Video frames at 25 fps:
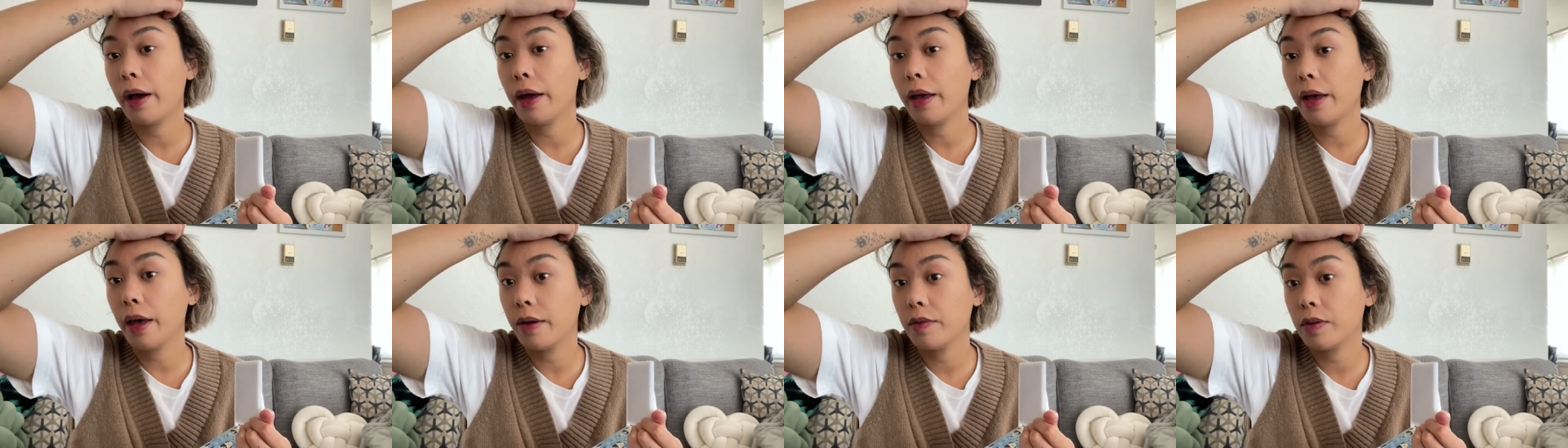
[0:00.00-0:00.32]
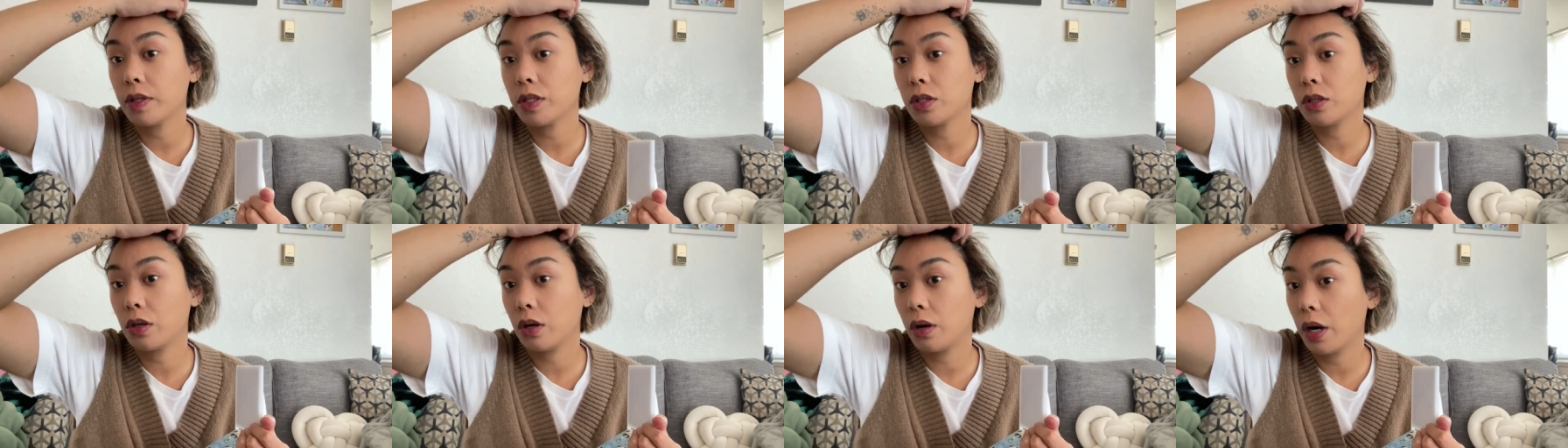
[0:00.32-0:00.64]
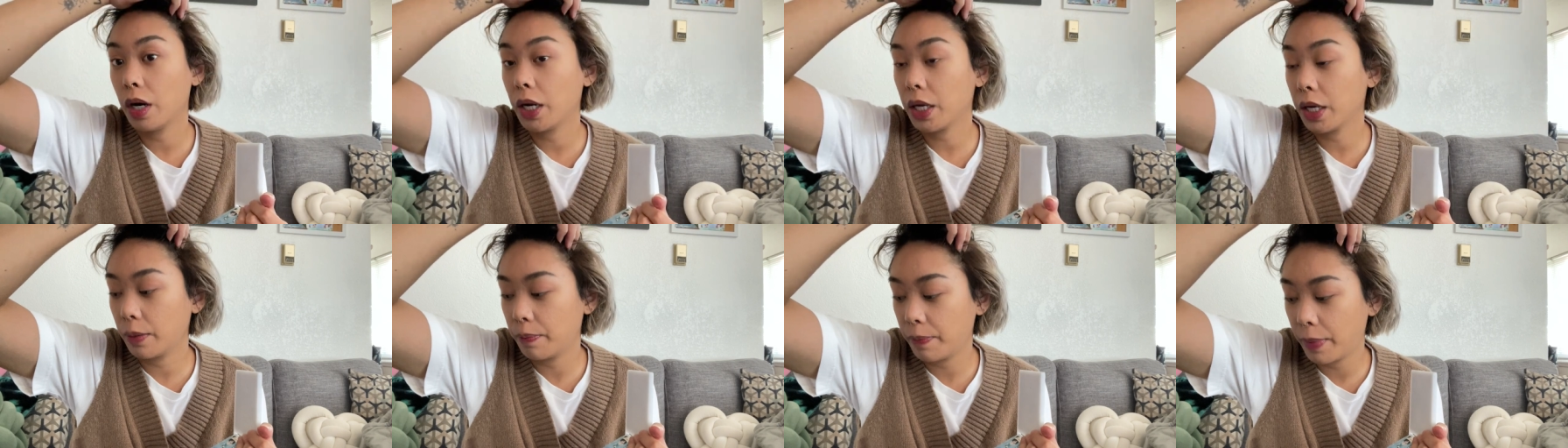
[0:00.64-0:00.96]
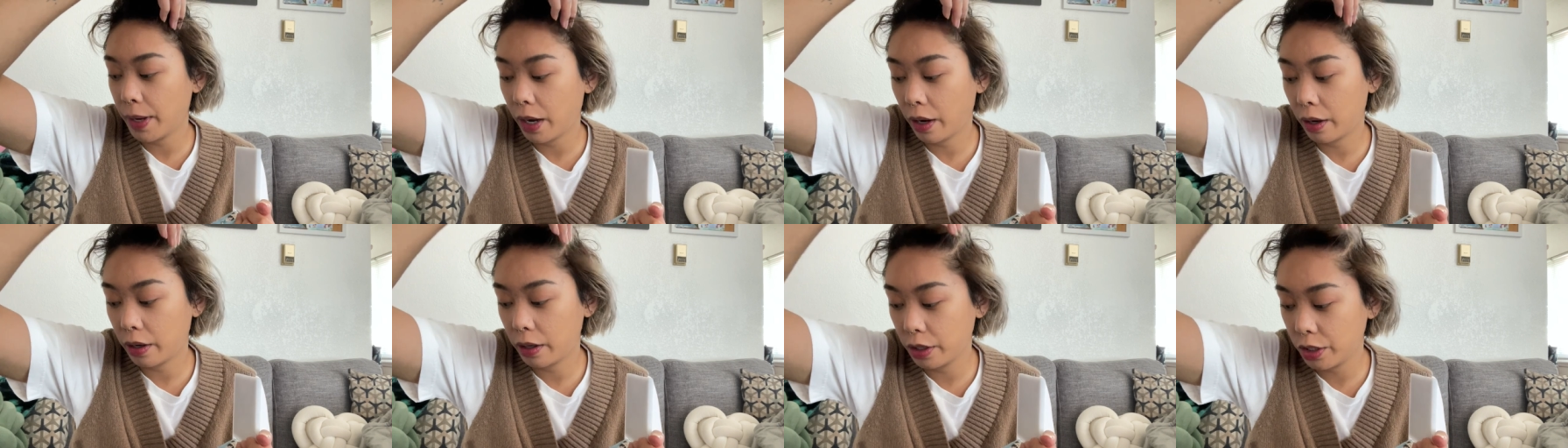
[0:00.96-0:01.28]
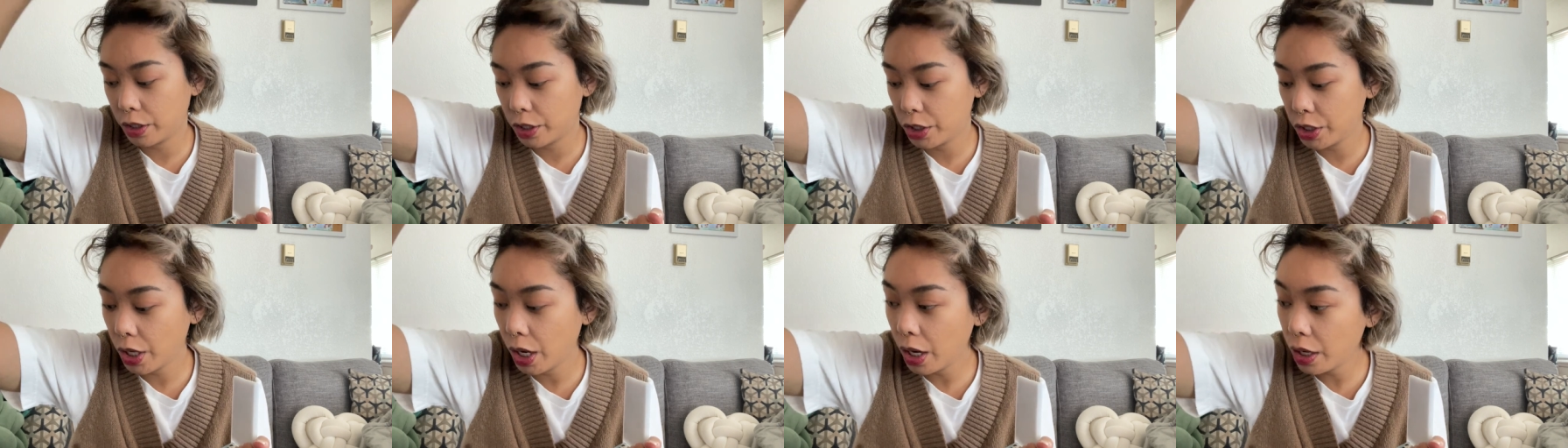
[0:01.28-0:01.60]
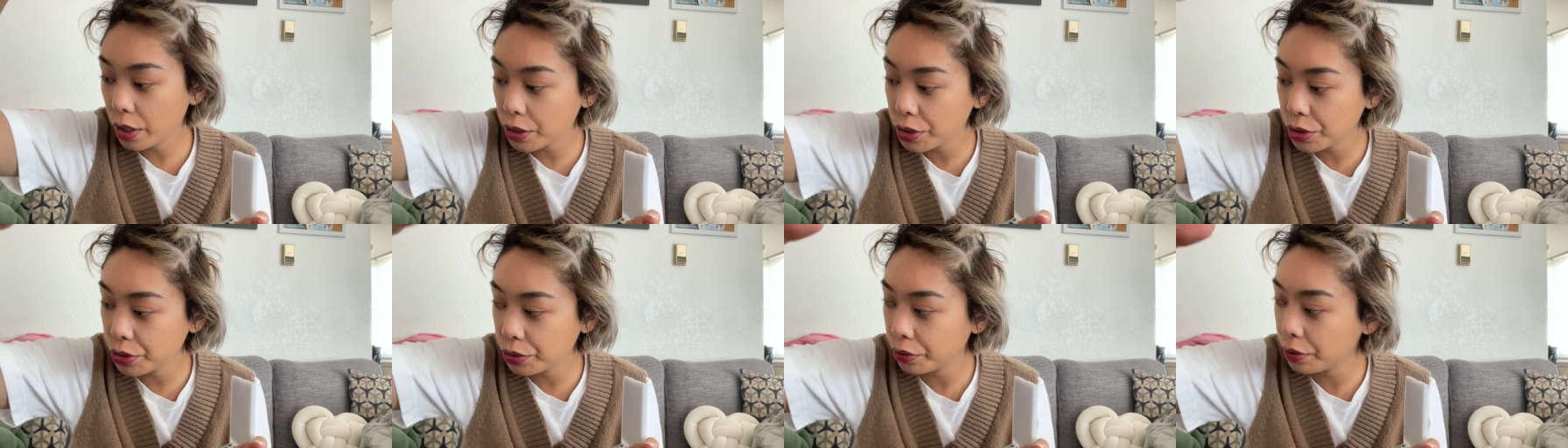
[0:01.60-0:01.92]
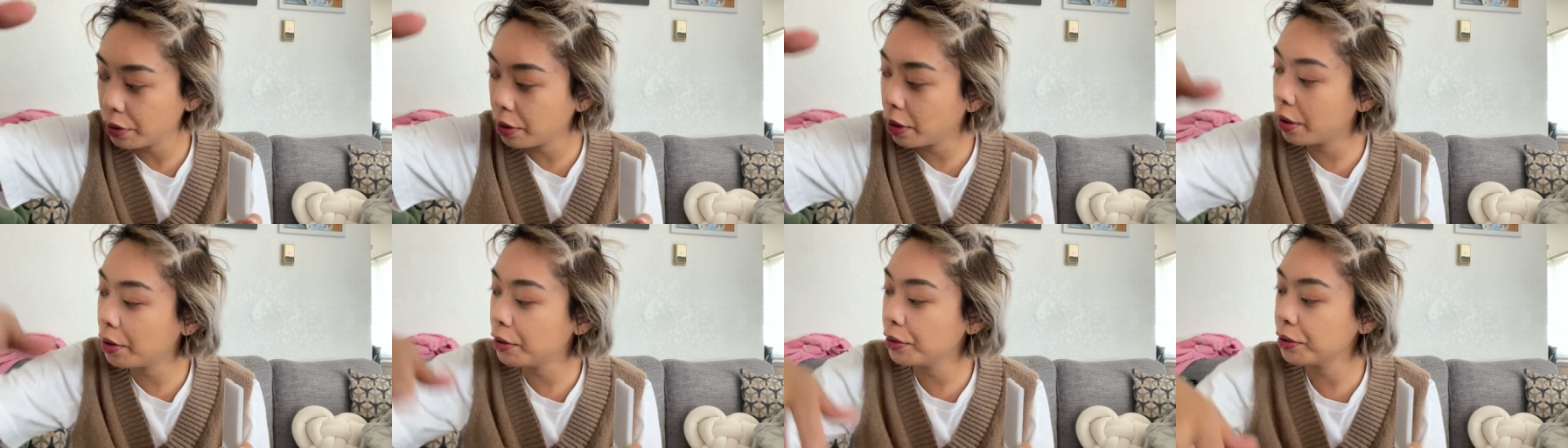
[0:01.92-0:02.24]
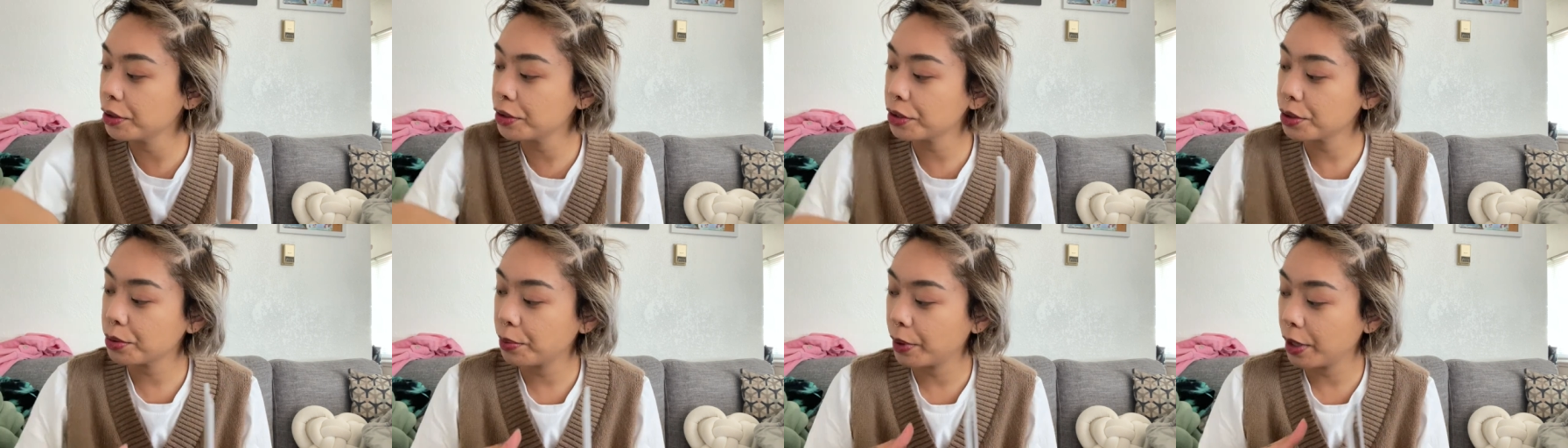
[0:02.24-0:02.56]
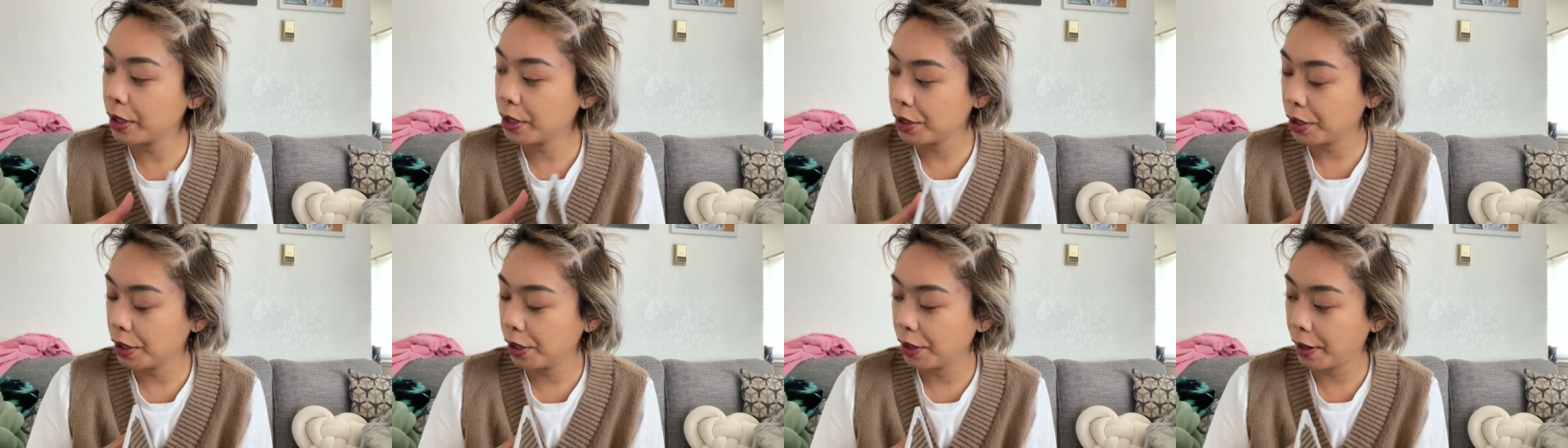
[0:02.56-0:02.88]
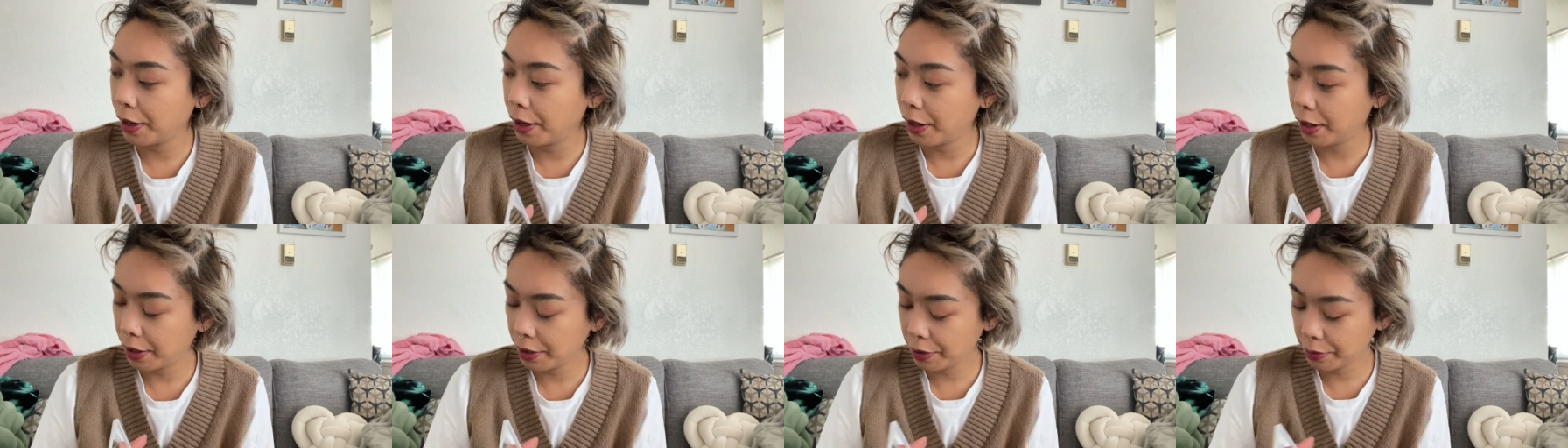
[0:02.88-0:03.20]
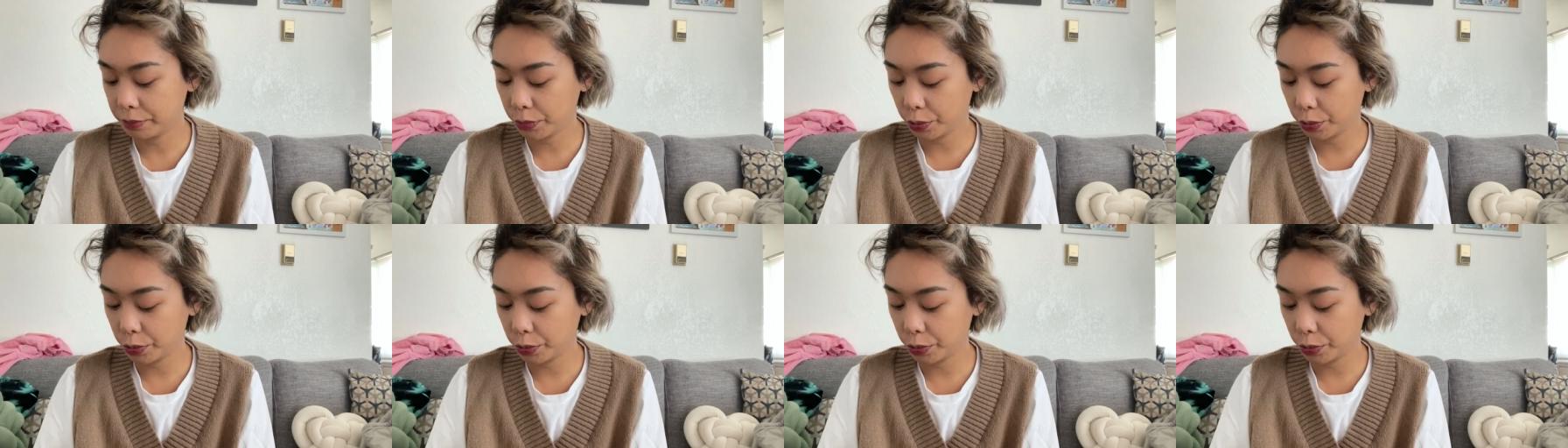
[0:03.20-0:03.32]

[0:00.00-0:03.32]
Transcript: have a Target package actually on its way today.